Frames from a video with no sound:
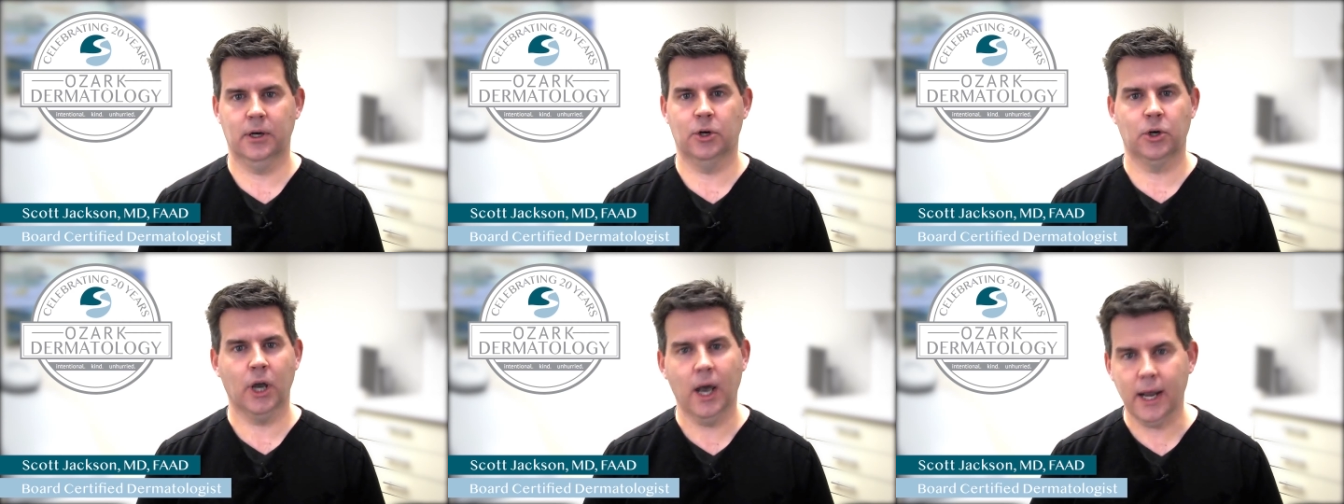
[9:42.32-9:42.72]

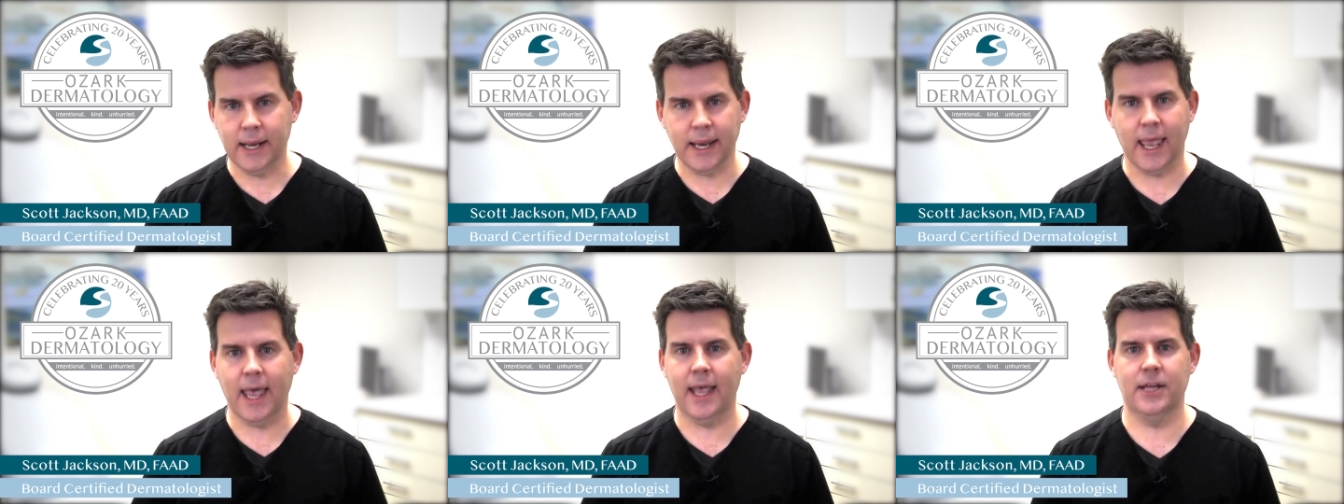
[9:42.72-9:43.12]

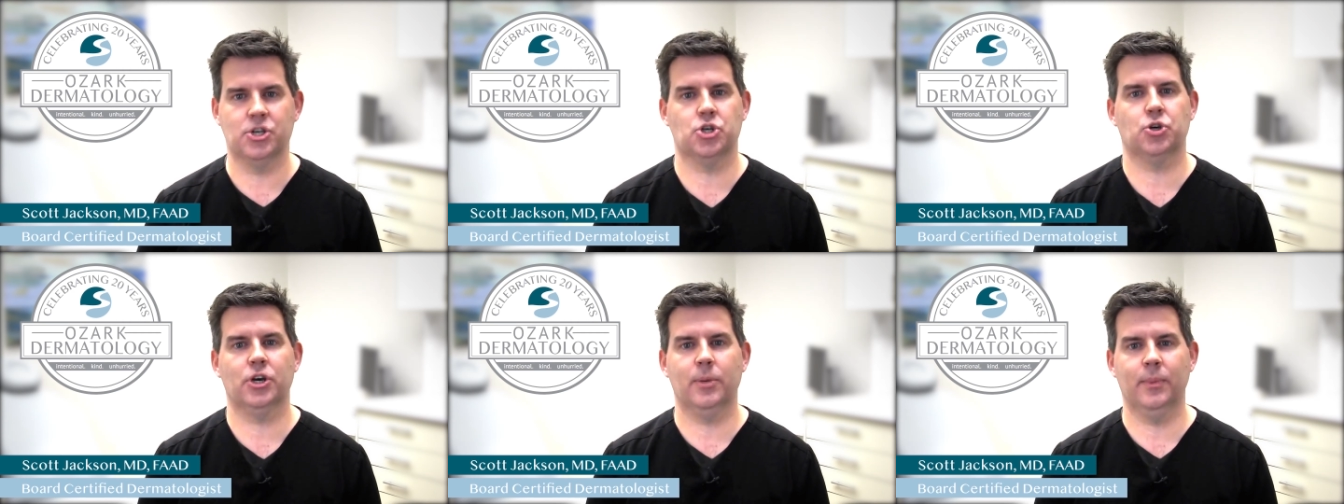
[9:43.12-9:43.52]

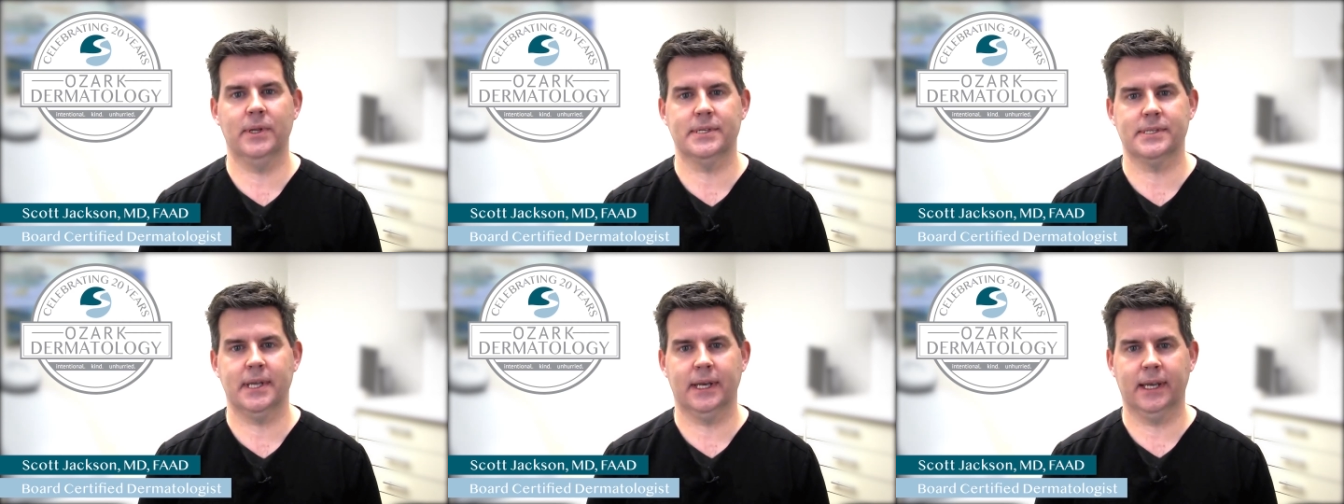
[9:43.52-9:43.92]
cutting-edge
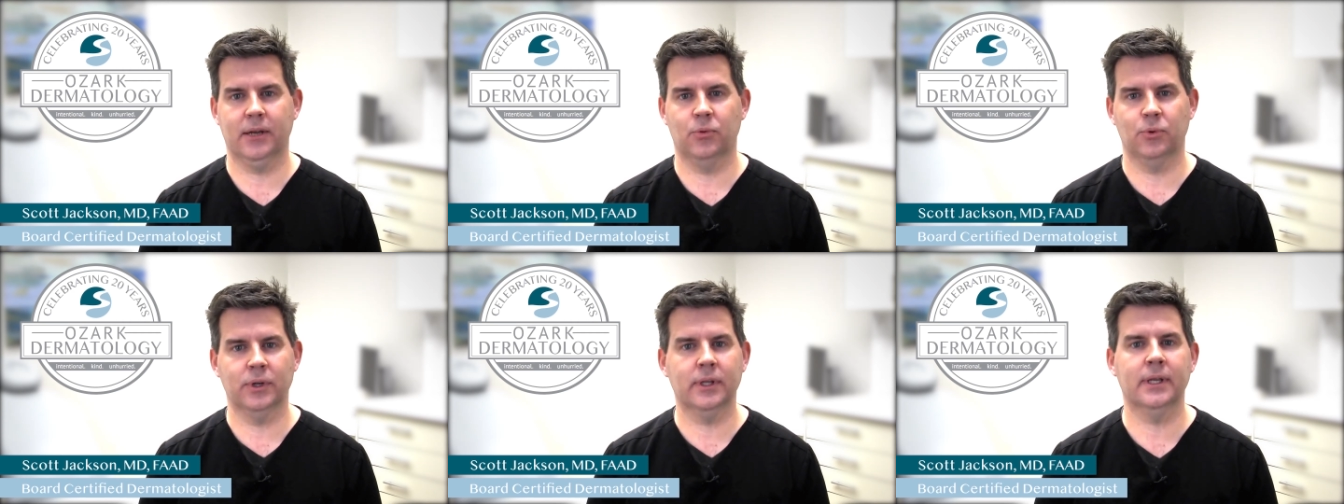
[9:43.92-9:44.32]
treatments that
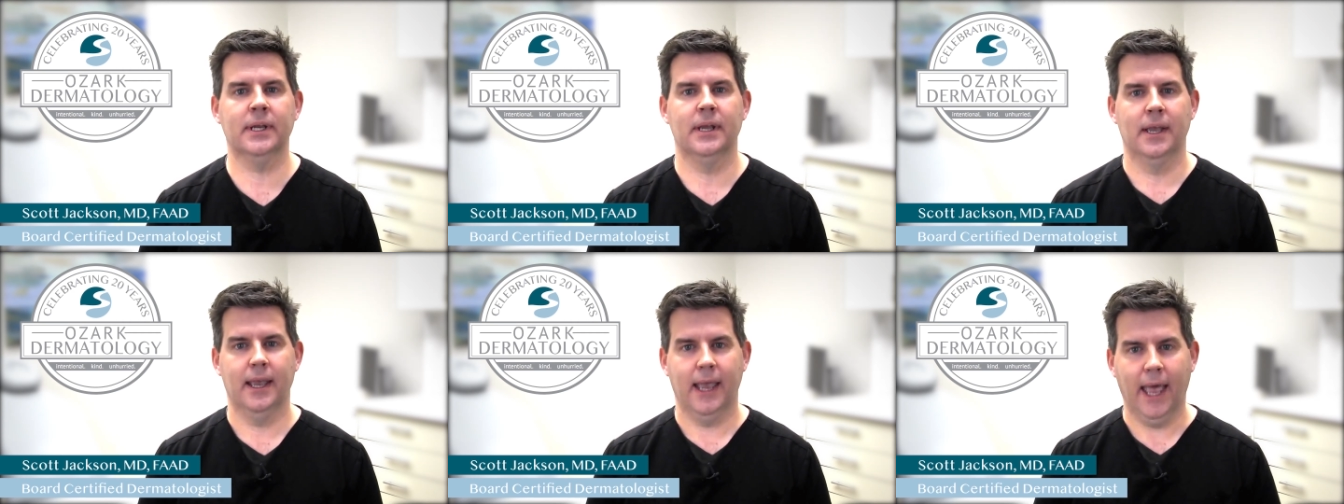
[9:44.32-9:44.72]
can really
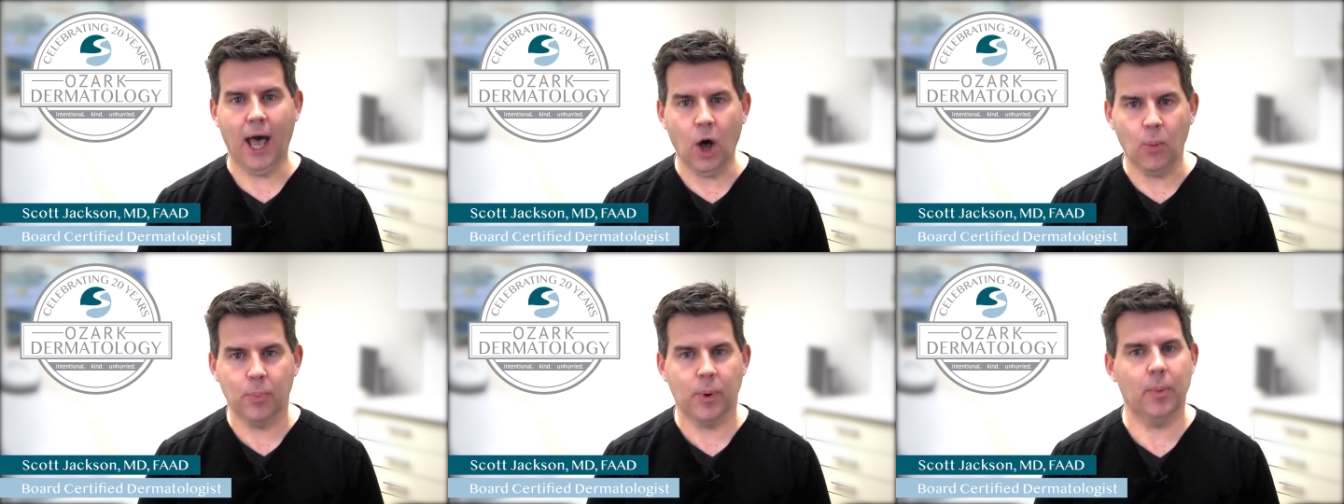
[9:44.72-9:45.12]

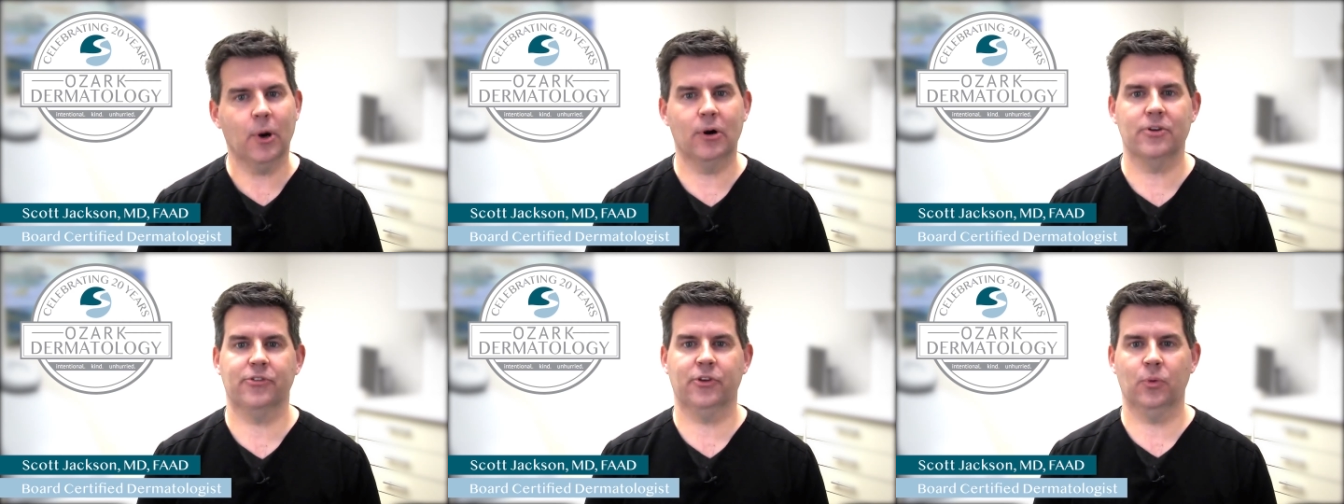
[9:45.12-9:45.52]
help a
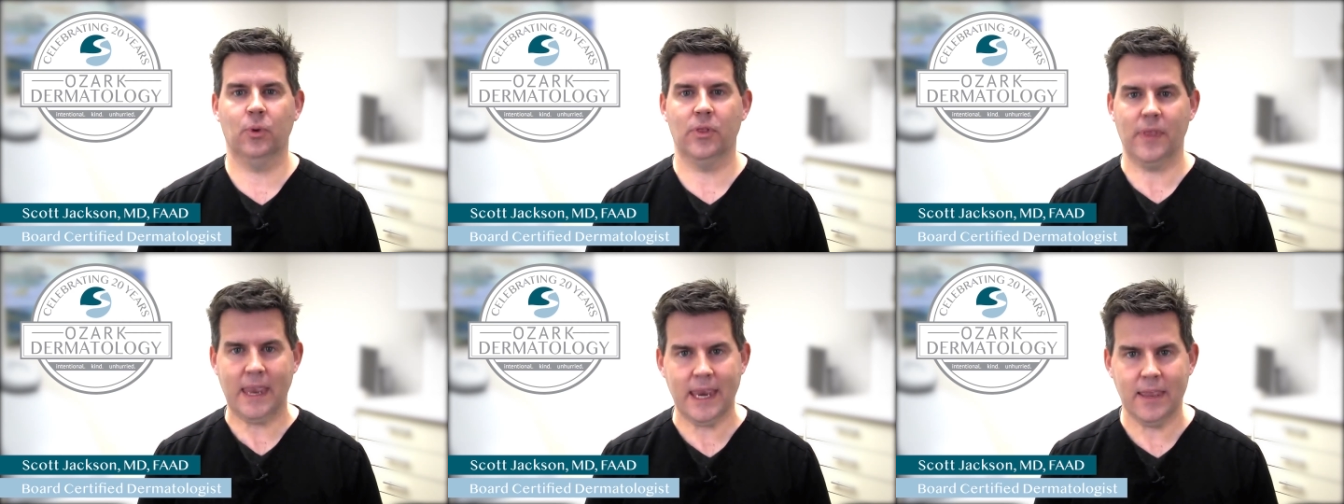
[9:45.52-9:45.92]
person
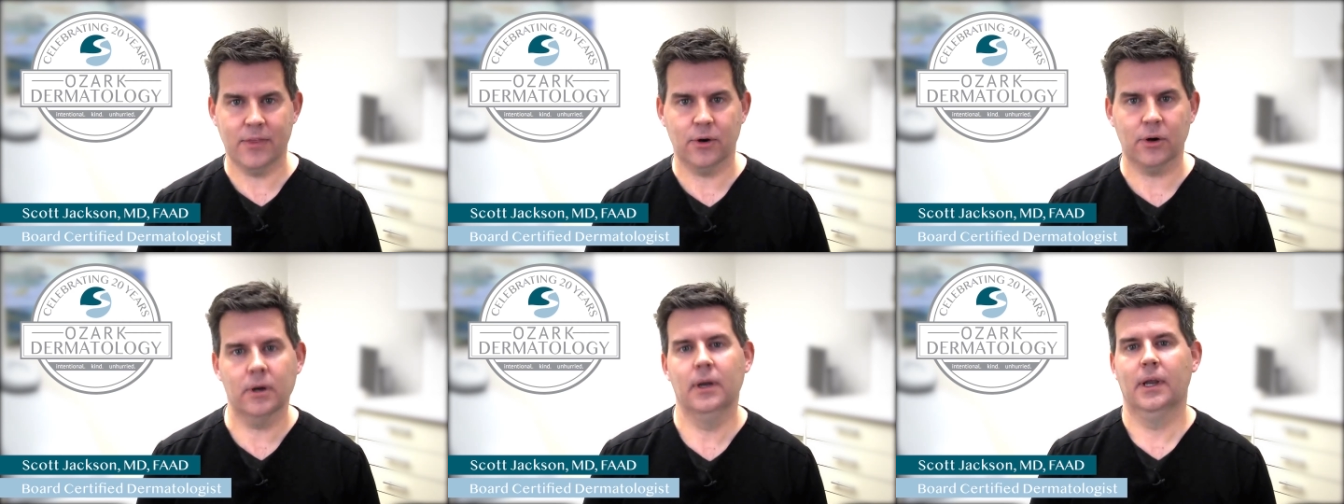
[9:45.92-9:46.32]
with
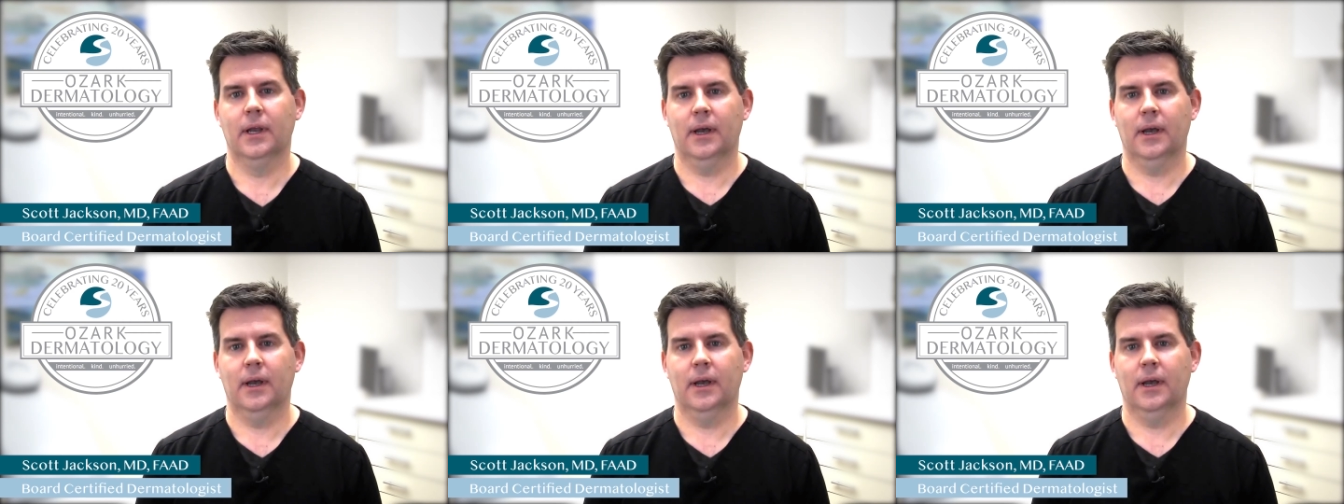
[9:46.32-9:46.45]
either.